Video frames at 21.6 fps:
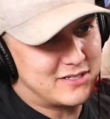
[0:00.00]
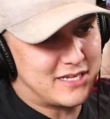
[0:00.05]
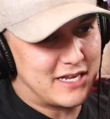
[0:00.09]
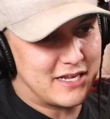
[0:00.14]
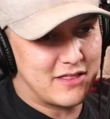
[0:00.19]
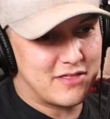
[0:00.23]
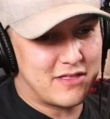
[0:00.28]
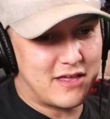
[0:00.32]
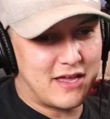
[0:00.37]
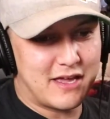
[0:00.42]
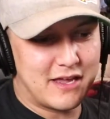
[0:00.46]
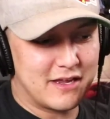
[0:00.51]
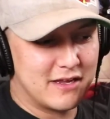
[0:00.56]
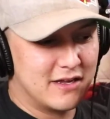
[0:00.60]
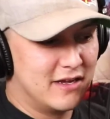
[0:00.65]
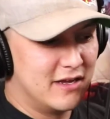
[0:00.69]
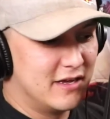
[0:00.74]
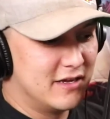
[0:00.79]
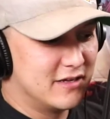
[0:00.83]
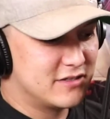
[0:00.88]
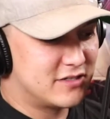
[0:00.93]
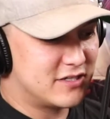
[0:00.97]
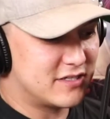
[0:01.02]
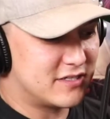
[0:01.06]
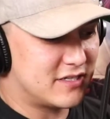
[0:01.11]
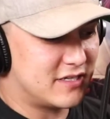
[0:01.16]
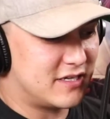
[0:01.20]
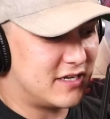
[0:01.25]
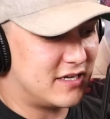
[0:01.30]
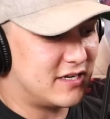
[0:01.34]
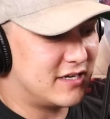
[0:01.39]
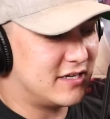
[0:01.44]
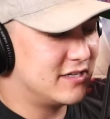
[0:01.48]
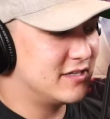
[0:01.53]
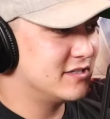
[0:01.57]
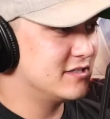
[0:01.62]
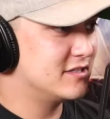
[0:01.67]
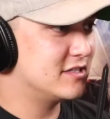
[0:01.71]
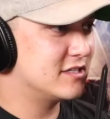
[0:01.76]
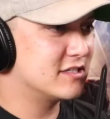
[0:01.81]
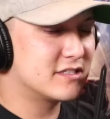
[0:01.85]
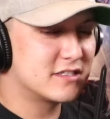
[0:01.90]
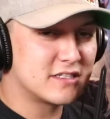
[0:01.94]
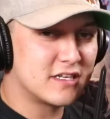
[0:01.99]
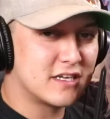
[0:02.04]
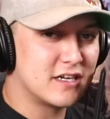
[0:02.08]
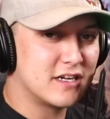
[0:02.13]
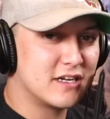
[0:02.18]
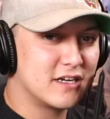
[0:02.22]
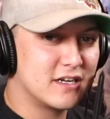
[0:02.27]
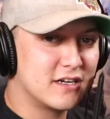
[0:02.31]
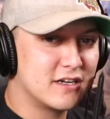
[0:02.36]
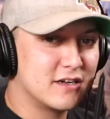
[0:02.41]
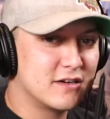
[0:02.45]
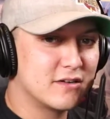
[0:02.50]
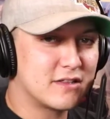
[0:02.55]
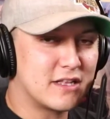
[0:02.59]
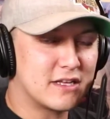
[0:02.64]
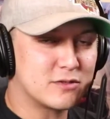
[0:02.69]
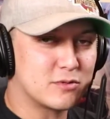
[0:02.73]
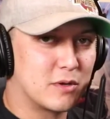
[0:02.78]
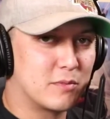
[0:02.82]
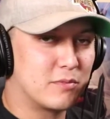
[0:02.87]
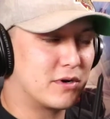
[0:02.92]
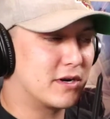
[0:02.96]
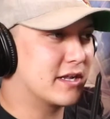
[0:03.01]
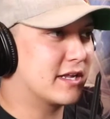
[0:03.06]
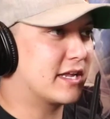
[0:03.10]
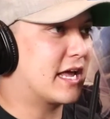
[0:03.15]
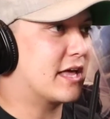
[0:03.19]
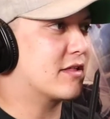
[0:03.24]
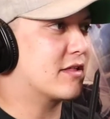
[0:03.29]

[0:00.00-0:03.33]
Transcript: thing. Just that's what I'm putting together.